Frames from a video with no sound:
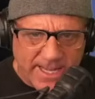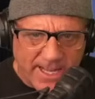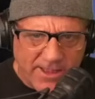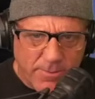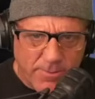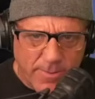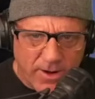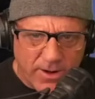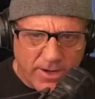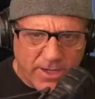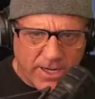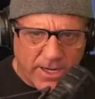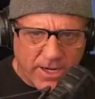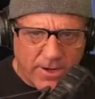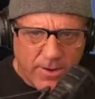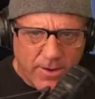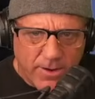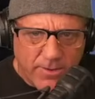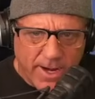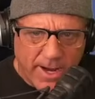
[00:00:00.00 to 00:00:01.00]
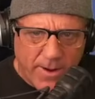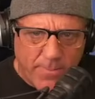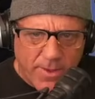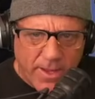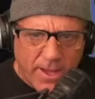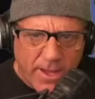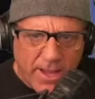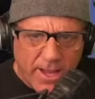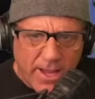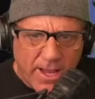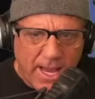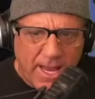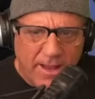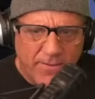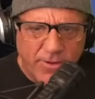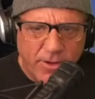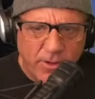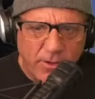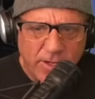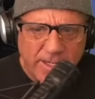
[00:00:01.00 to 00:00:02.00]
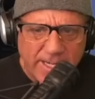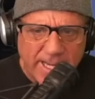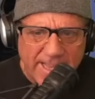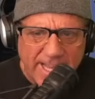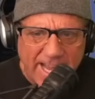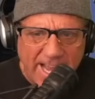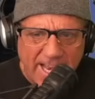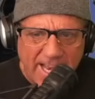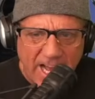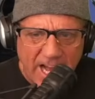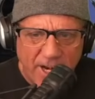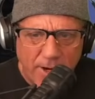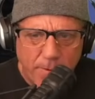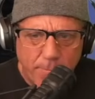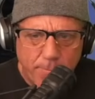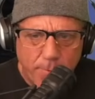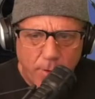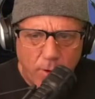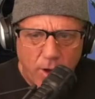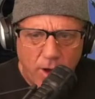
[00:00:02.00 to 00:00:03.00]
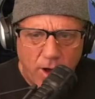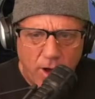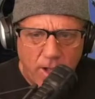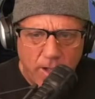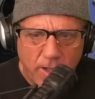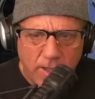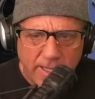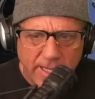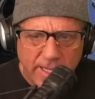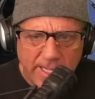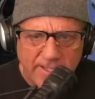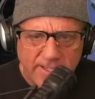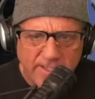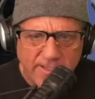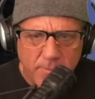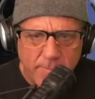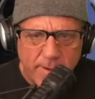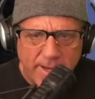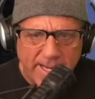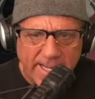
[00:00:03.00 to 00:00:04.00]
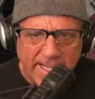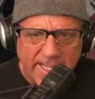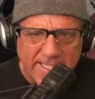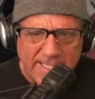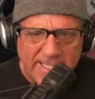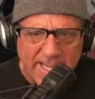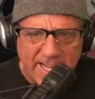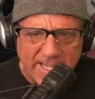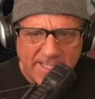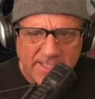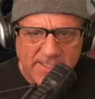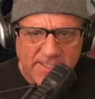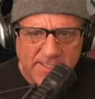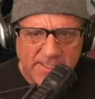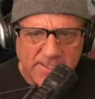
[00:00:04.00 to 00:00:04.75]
America, right? If you look at that on a ball, it doesn't make any sense.